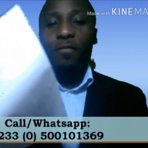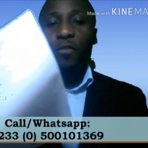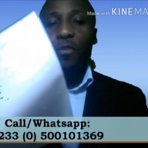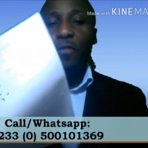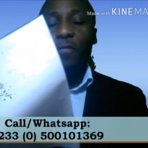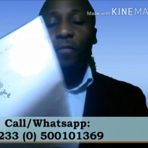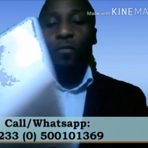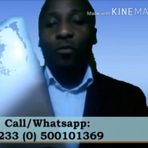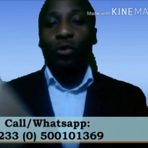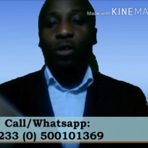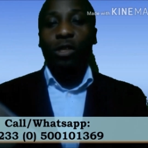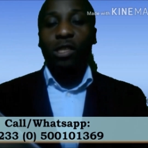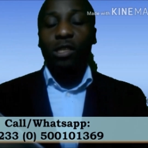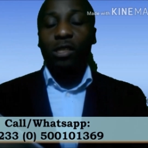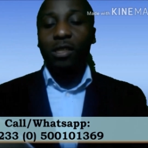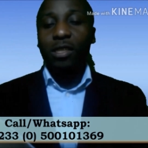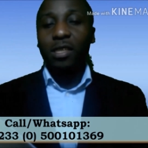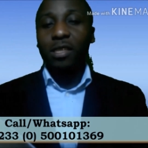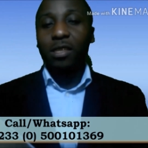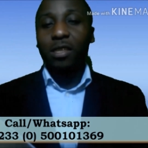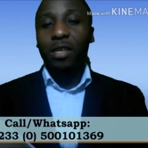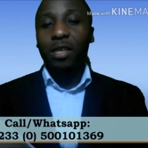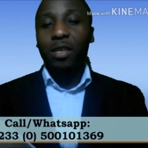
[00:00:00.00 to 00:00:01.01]
for full
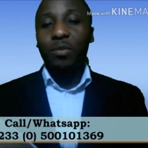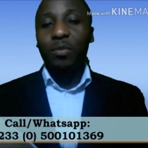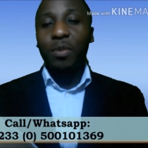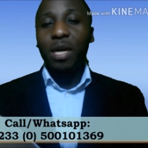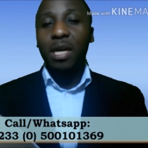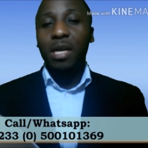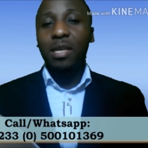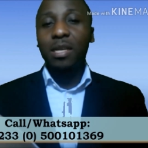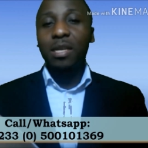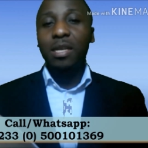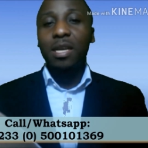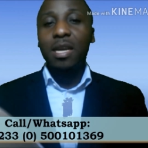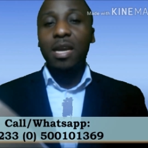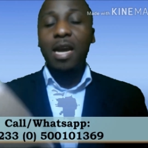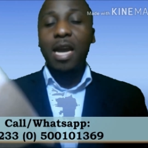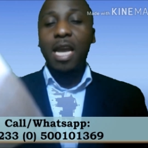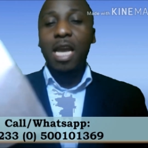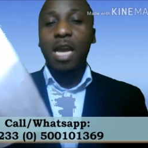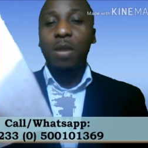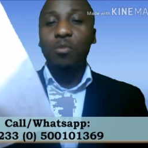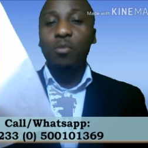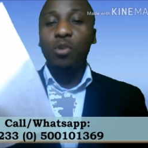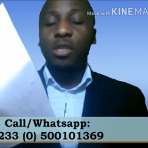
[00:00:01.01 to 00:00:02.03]
disclaimer,
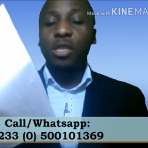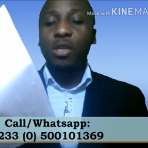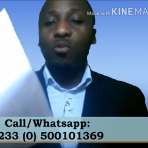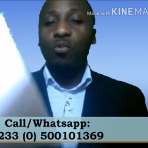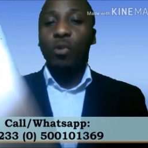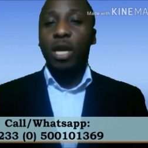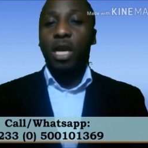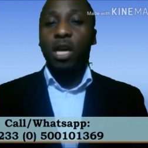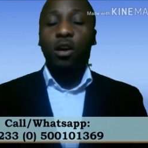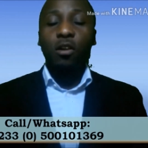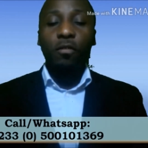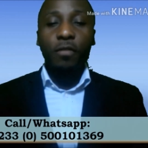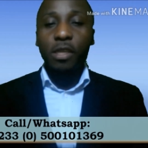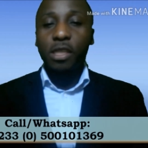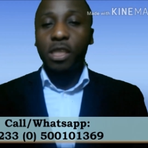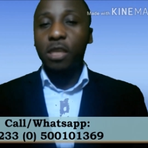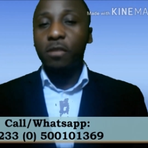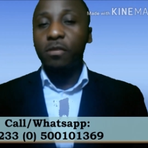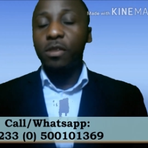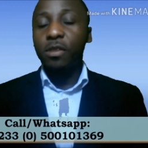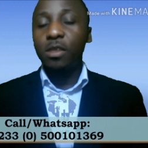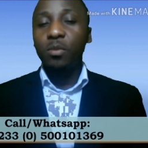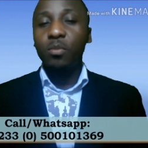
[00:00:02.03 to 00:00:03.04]
I am not a worker of
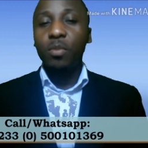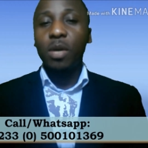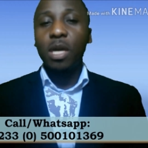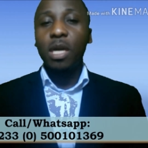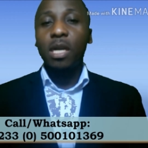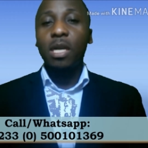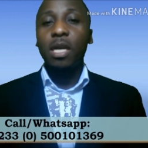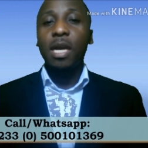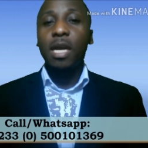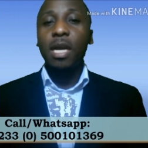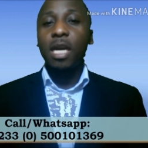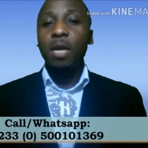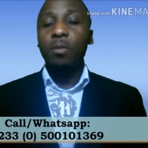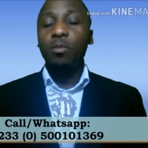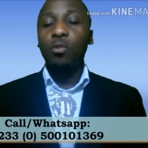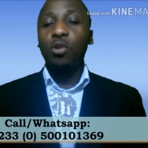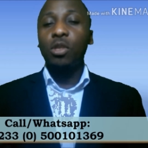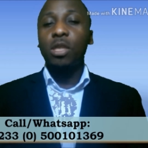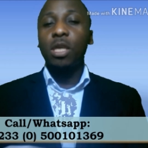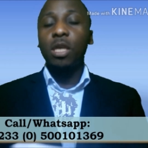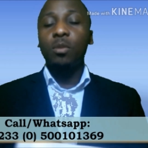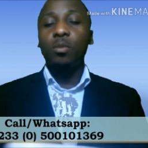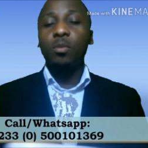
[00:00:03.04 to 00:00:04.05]
HFC Bank. I am
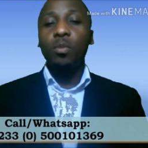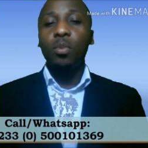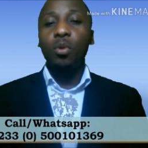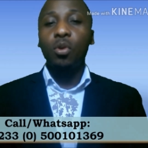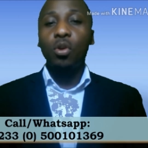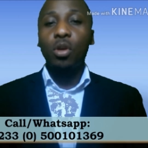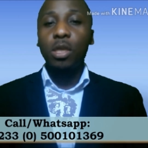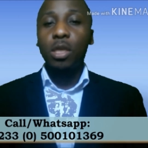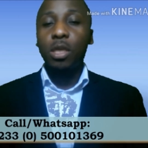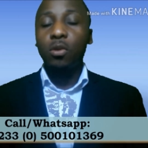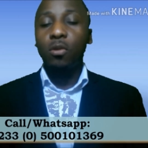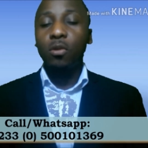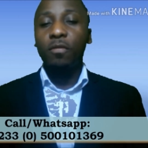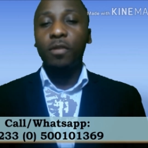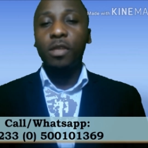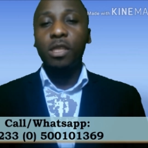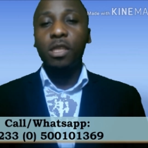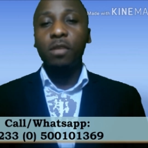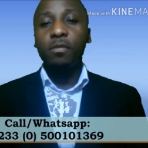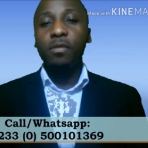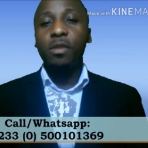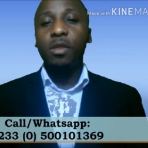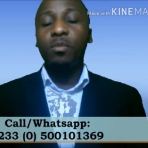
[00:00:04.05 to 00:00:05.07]
not an employee of
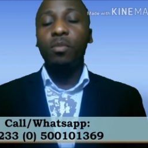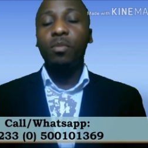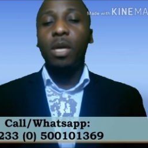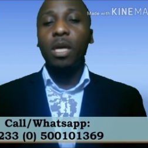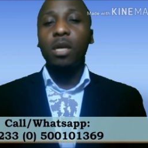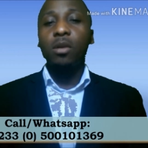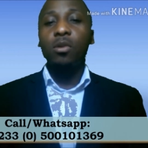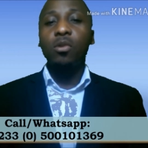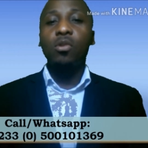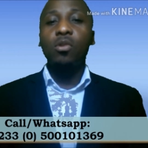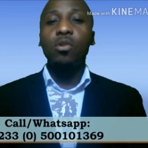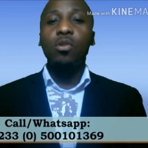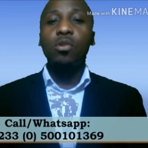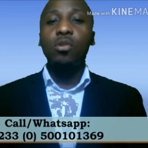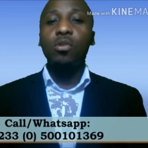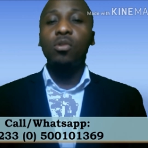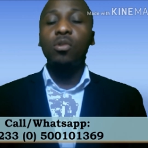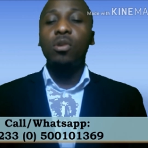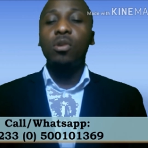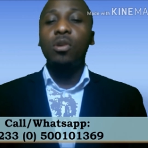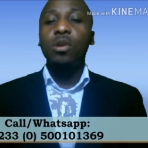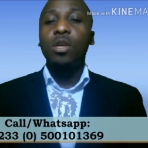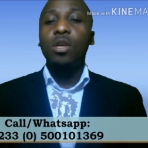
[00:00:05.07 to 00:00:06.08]
HFC Bank,
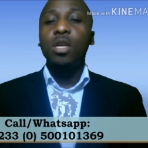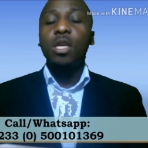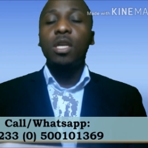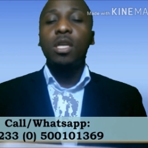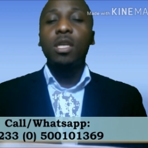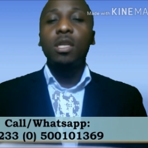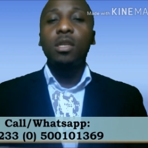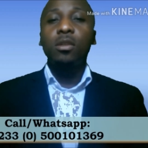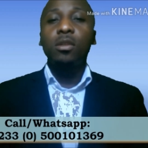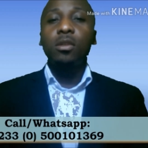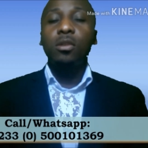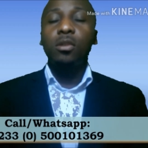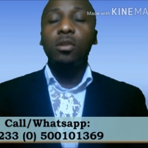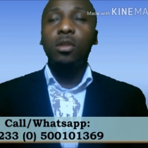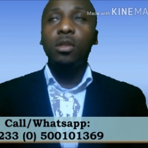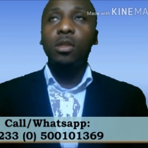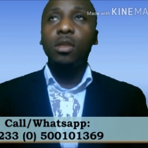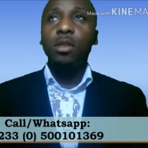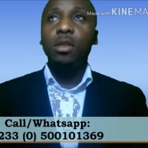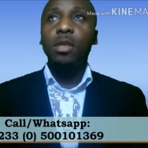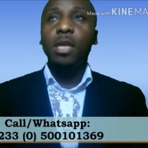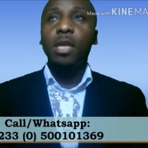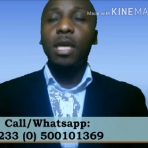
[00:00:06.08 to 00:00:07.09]
or
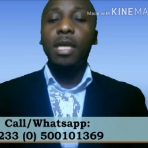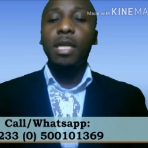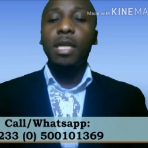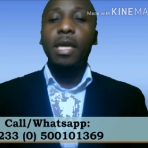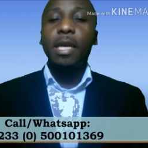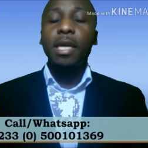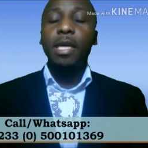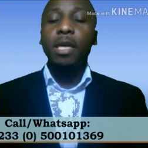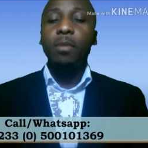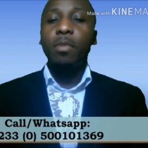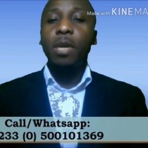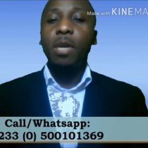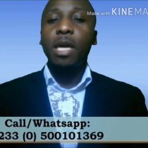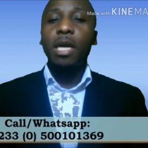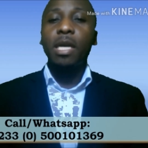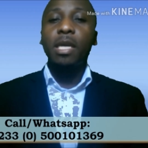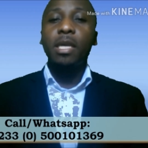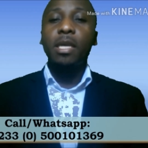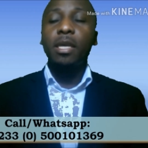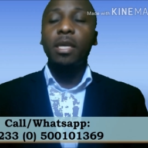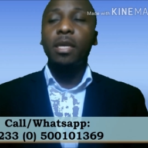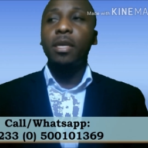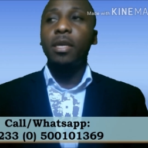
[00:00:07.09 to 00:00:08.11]
neither am
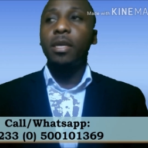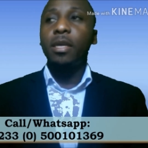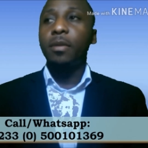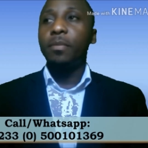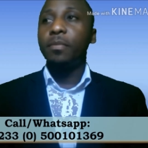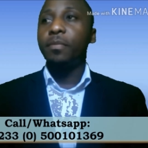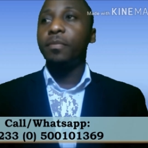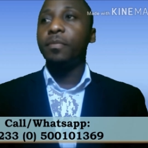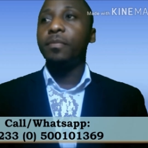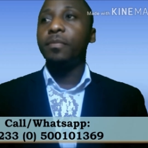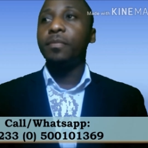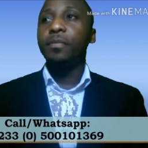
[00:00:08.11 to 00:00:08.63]
I